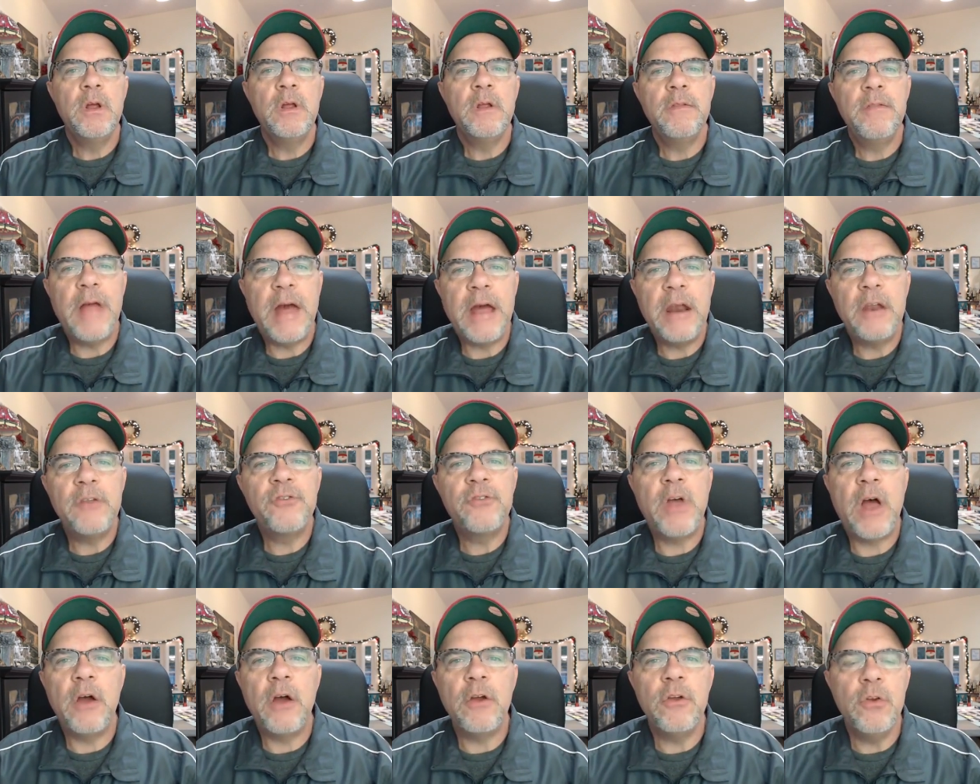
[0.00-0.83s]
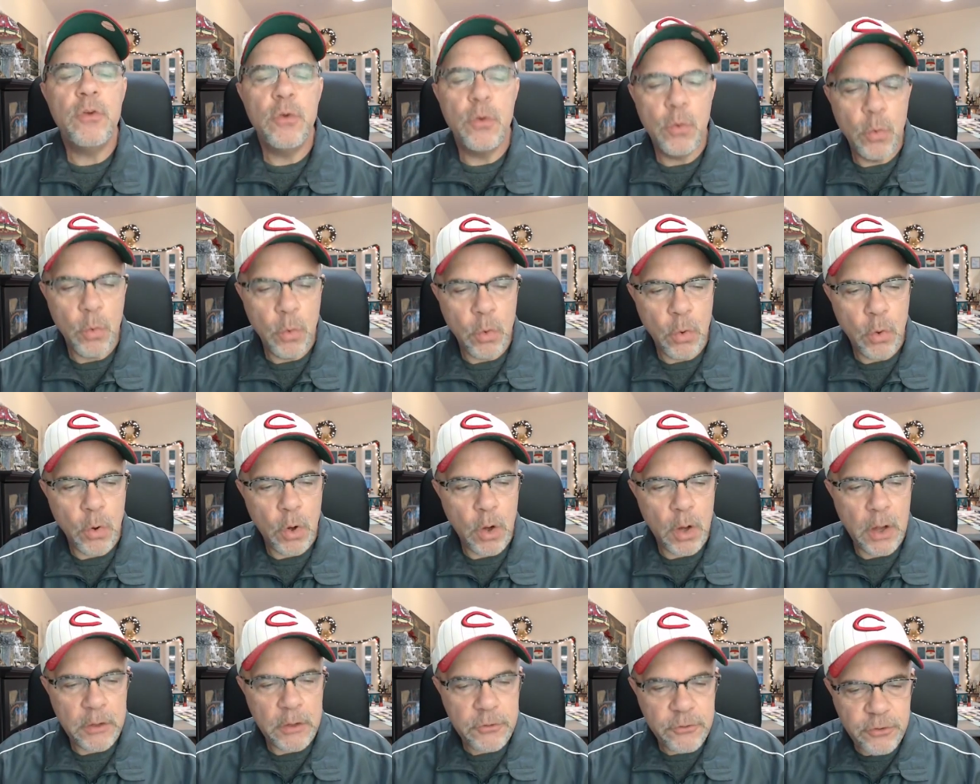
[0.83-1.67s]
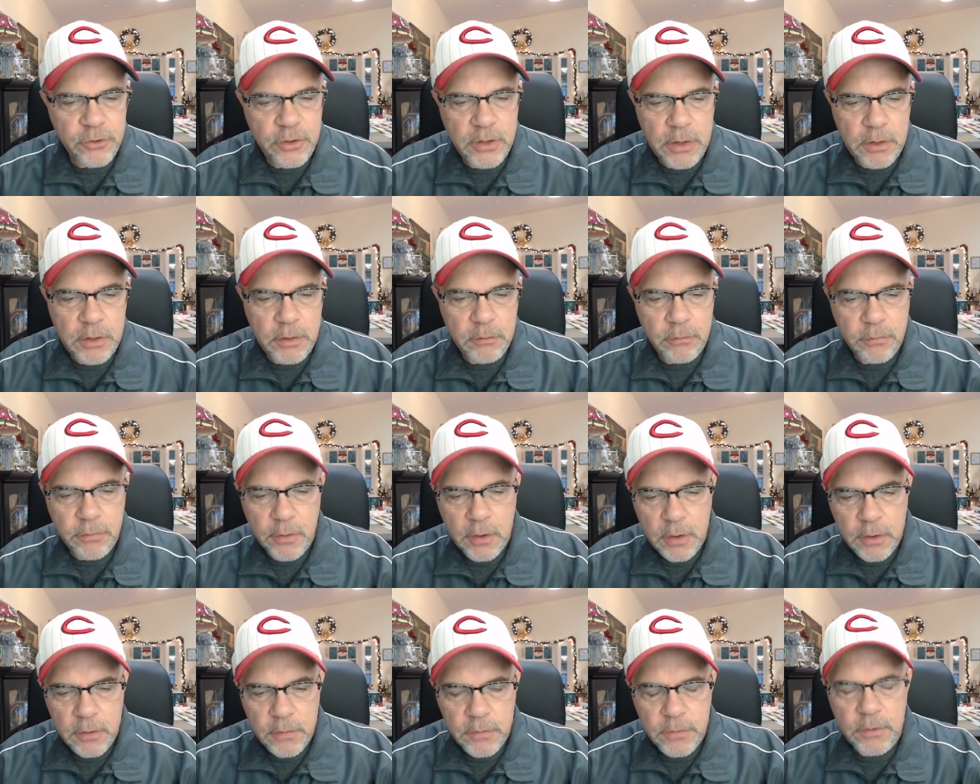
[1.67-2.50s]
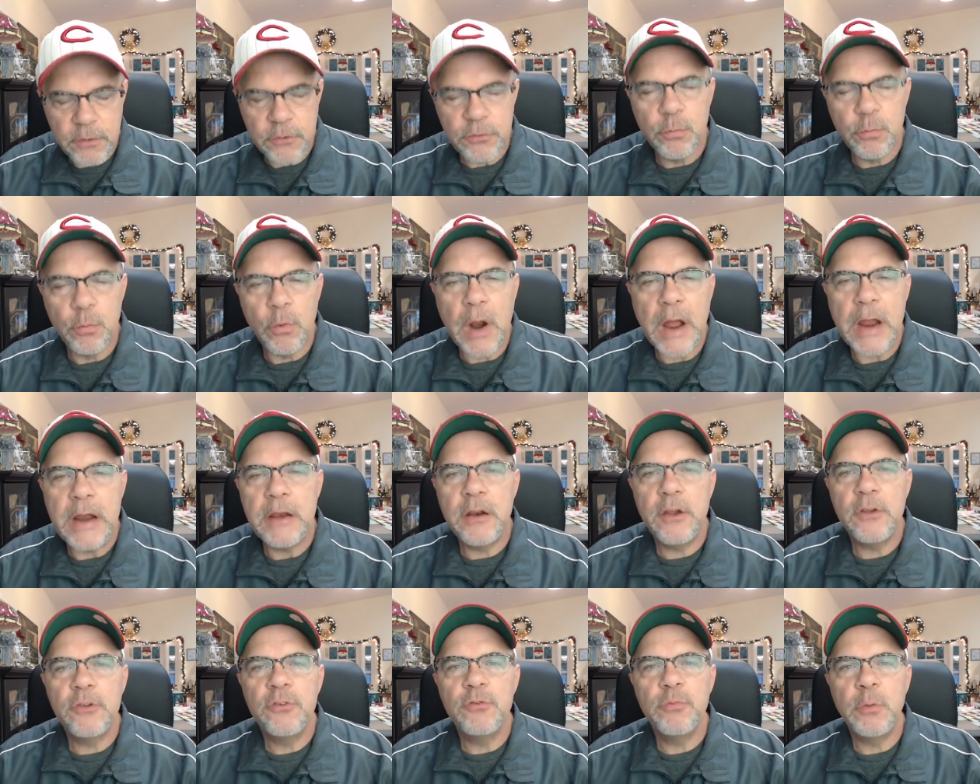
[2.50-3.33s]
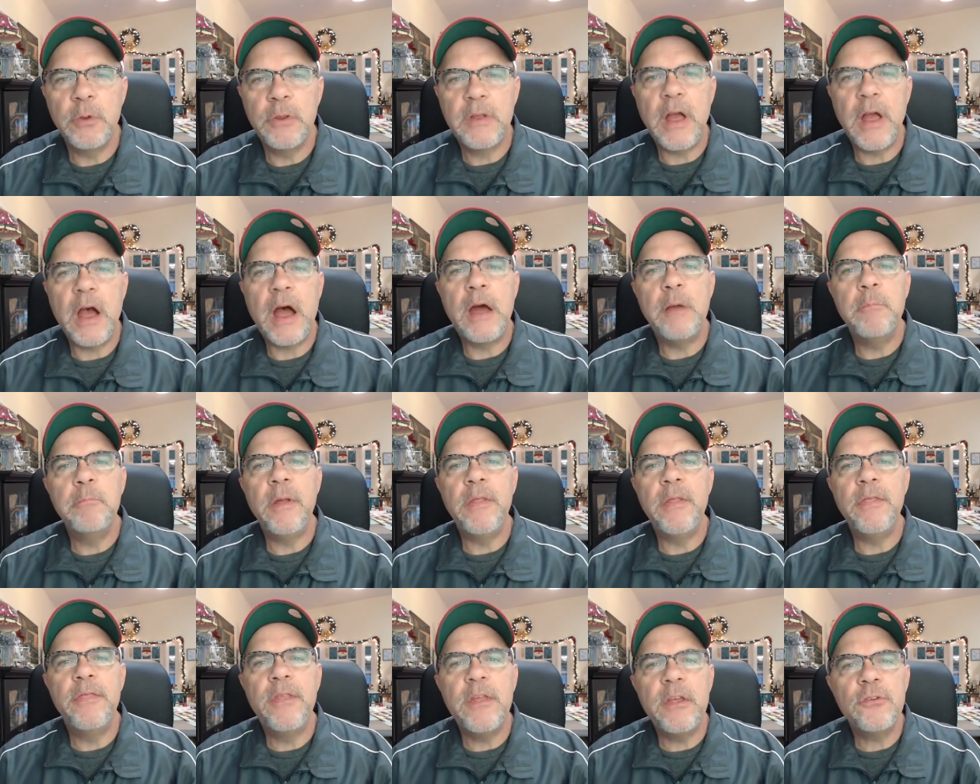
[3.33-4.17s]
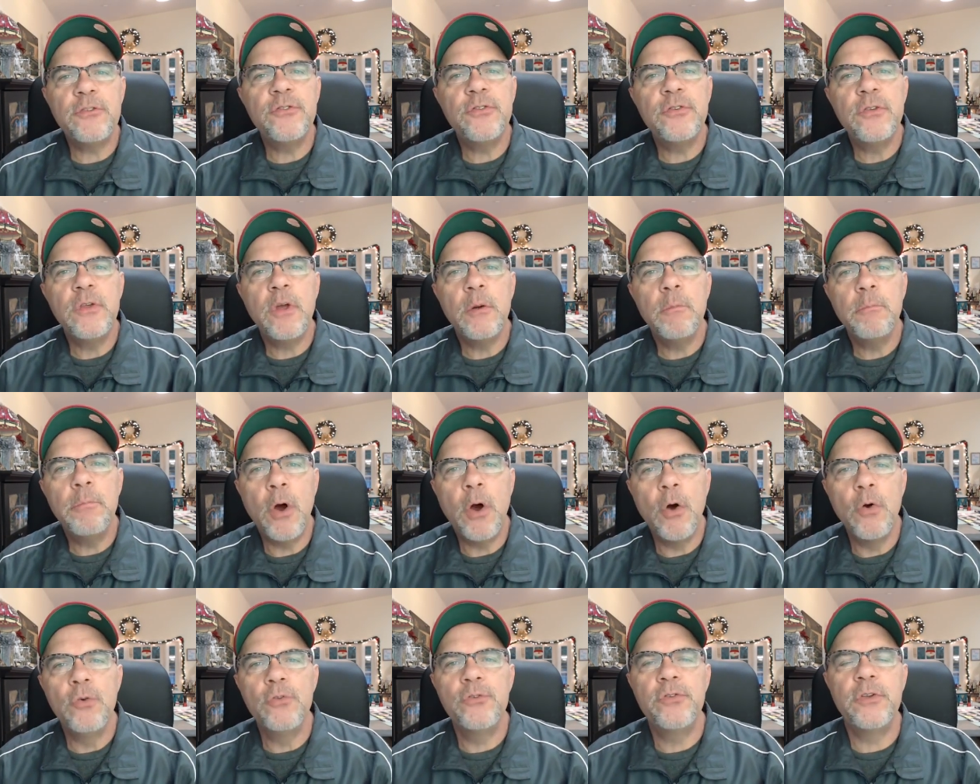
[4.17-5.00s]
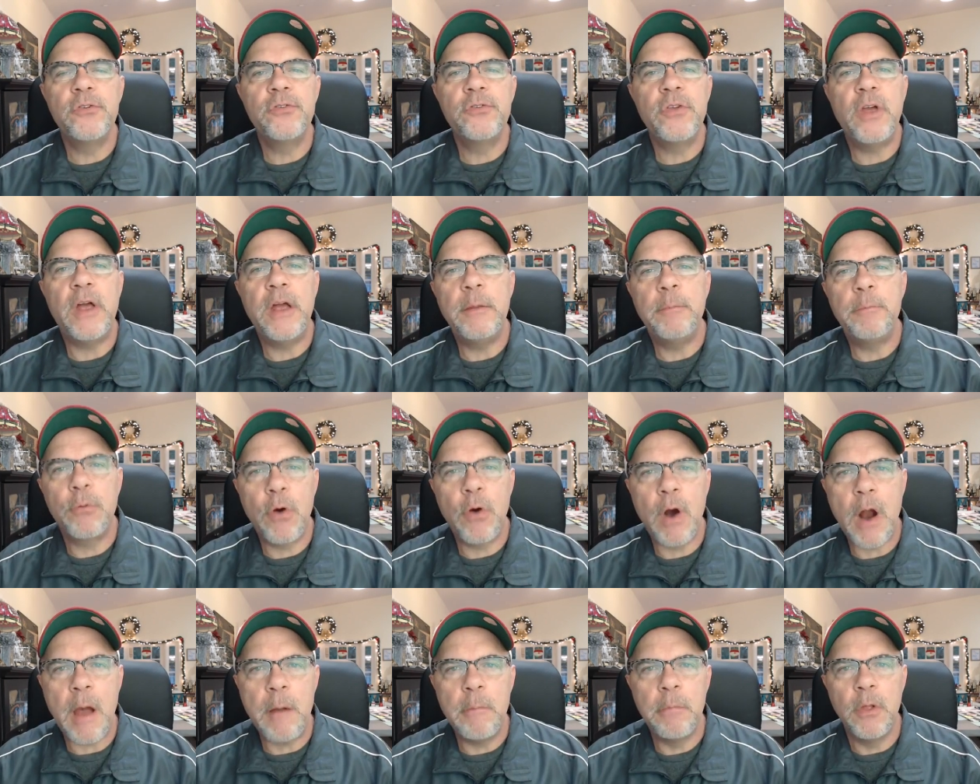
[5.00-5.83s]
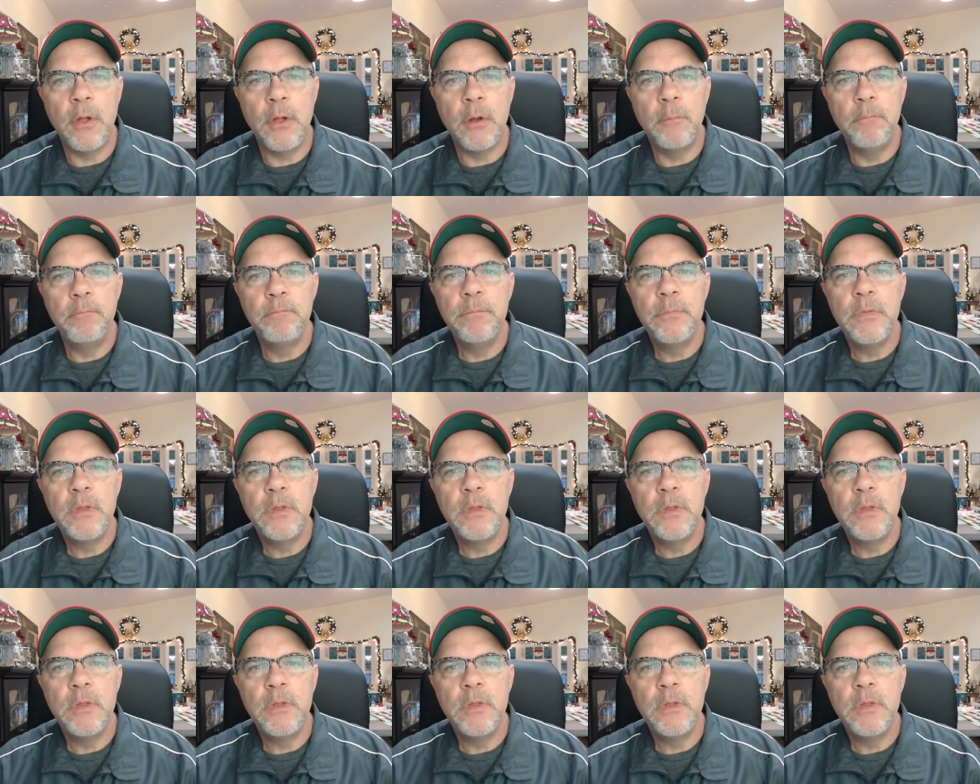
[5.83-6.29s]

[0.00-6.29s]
that is how you achieve this rightness with God. But this poses a problem